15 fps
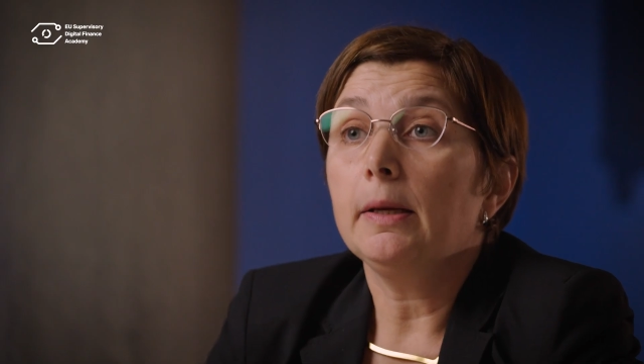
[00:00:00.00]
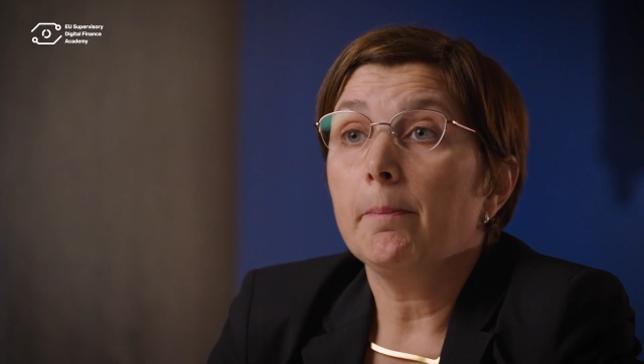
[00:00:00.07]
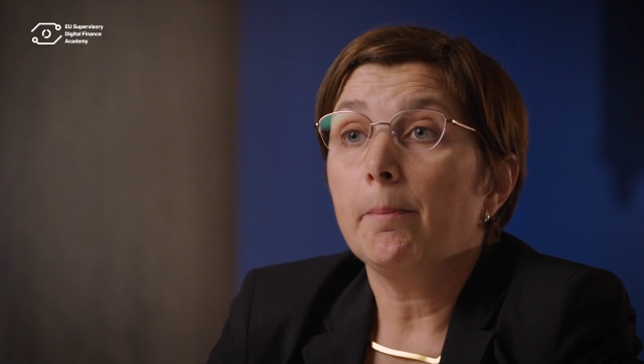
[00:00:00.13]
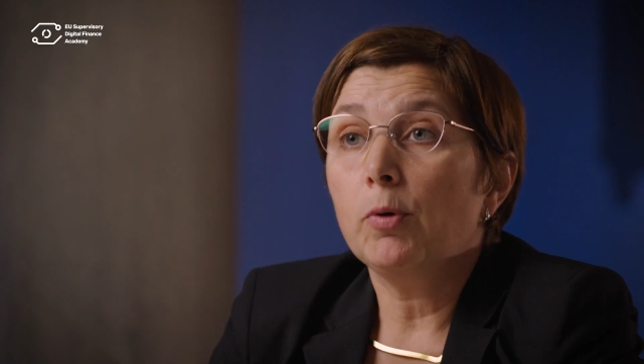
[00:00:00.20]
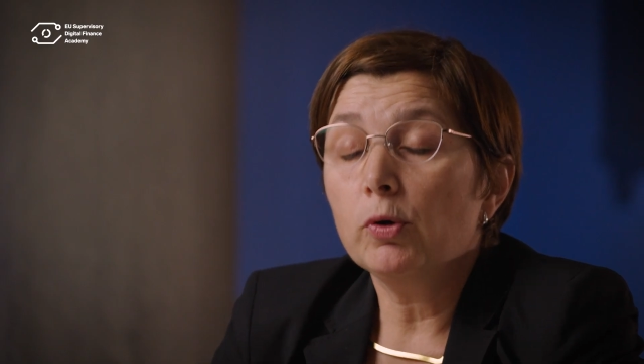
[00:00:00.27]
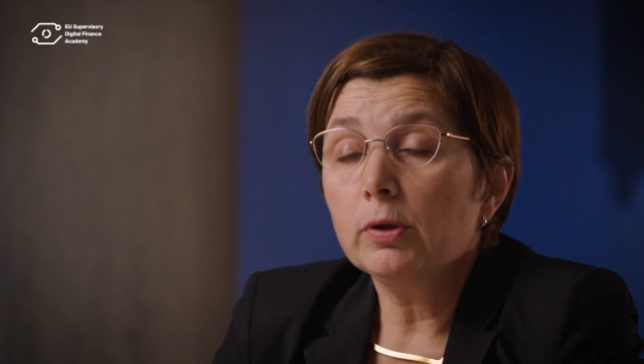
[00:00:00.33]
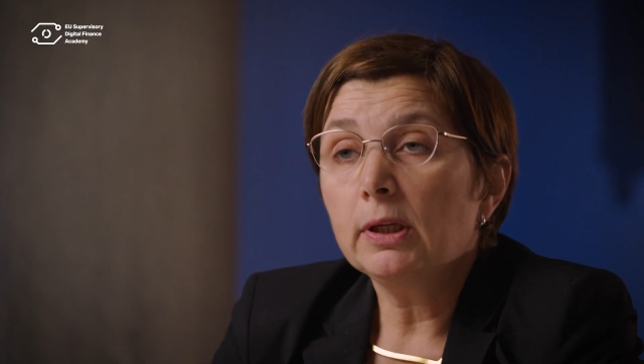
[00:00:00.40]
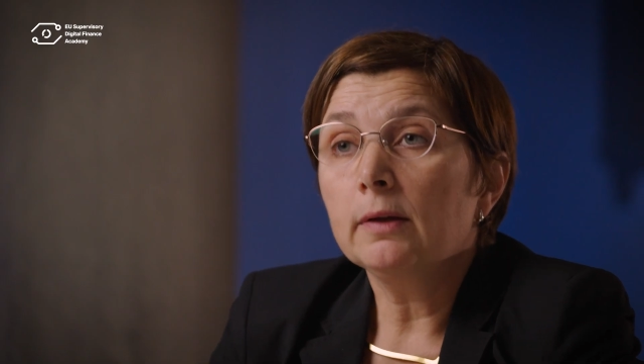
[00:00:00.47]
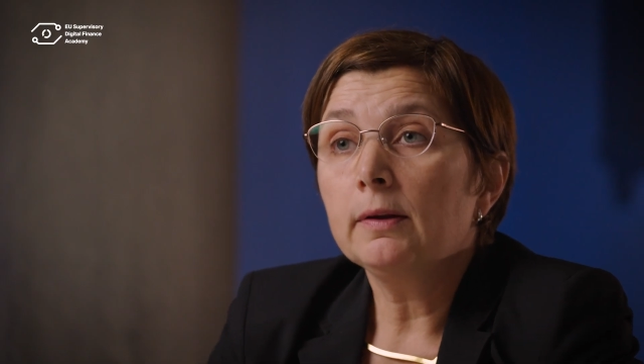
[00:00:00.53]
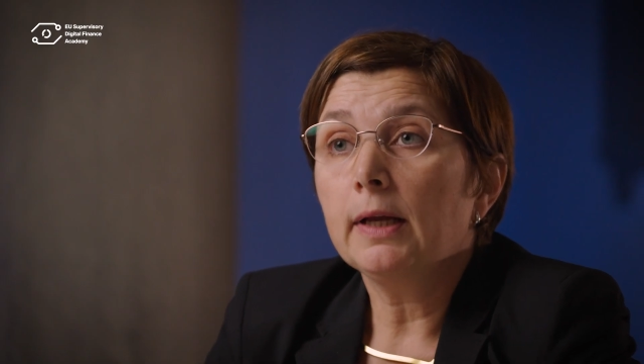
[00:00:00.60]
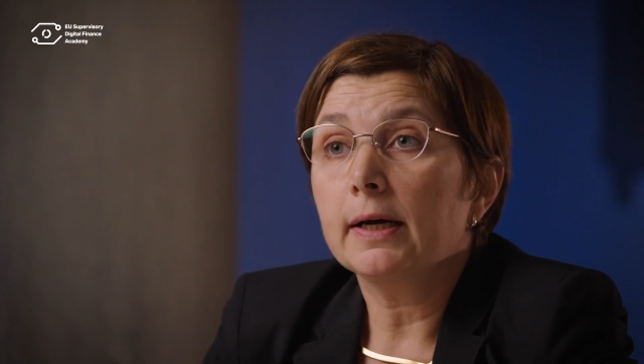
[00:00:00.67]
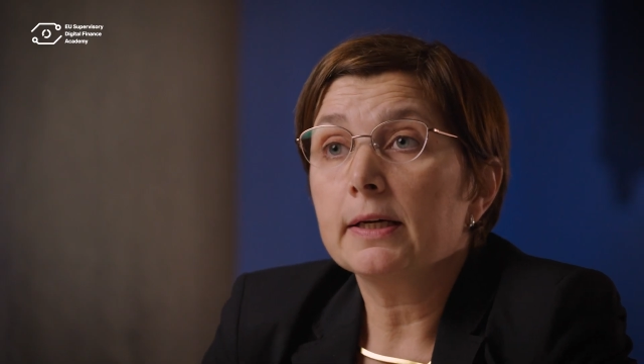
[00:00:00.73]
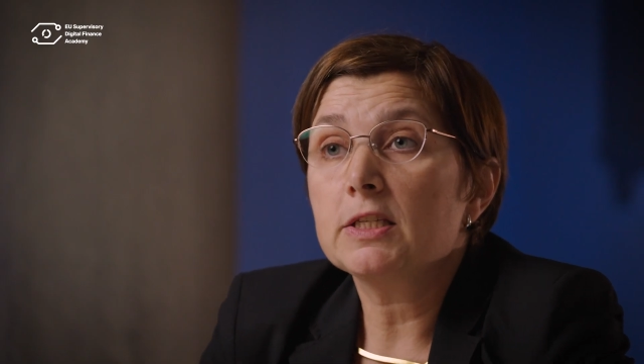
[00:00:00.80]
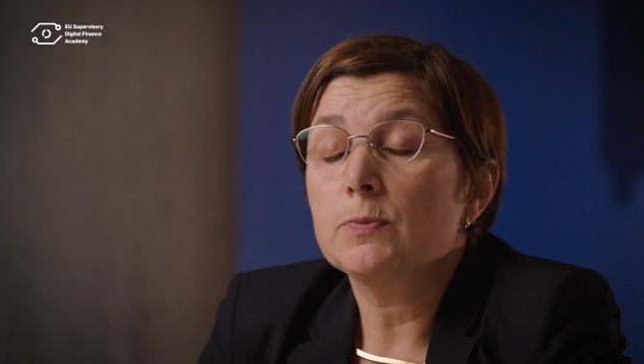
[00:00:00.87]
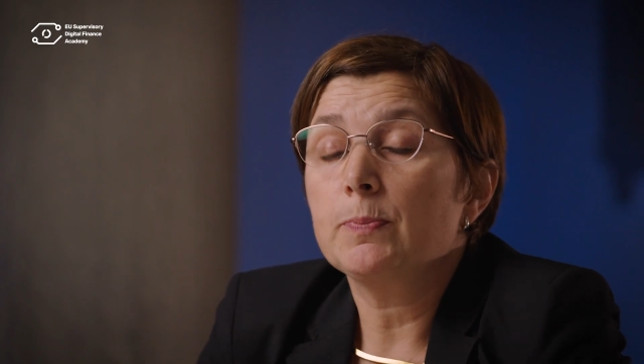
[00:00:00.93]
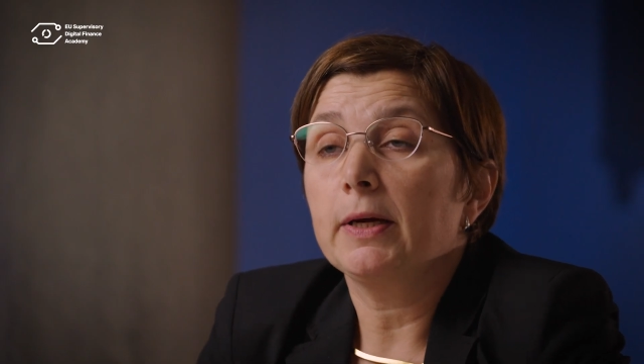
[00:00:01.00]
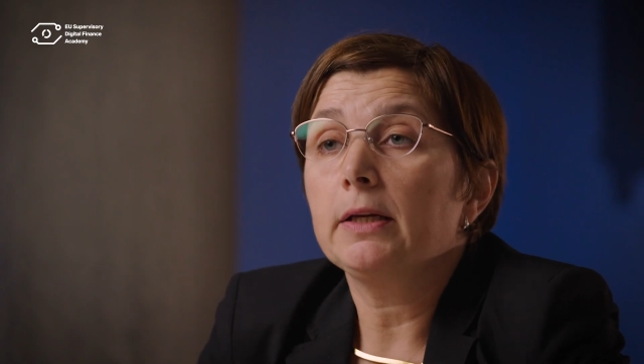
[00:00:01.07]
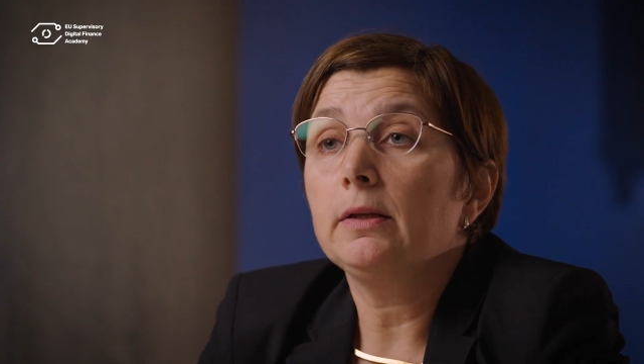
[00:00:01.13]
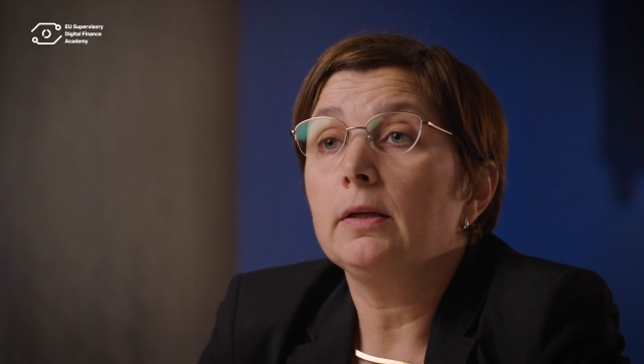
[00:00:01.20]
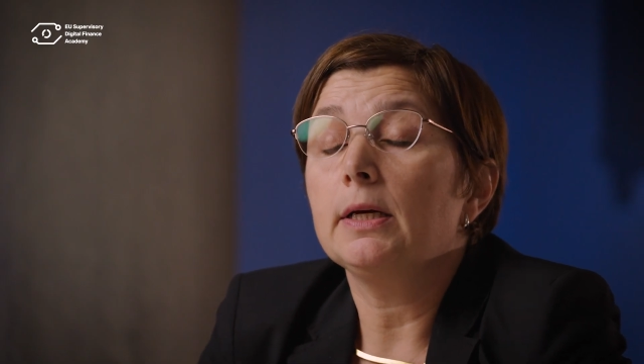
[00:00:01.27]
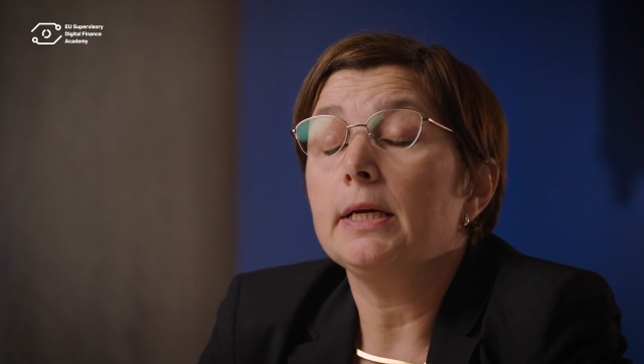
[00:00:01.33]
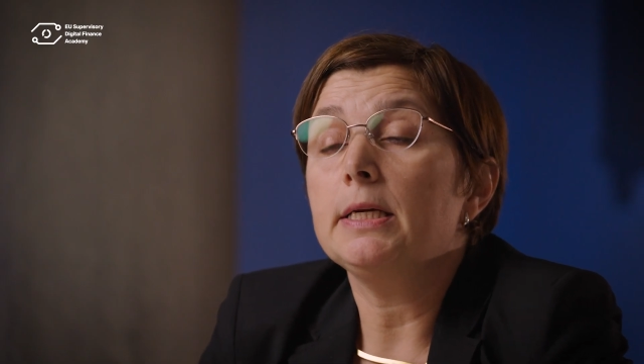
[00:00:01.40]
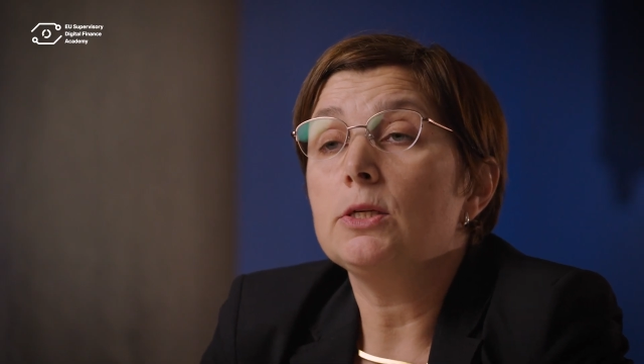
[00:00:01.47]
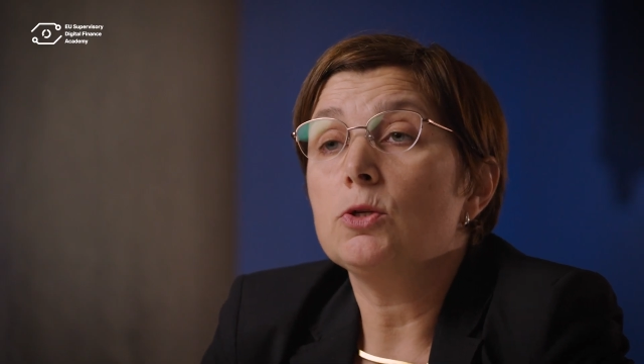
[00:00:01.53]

important aspect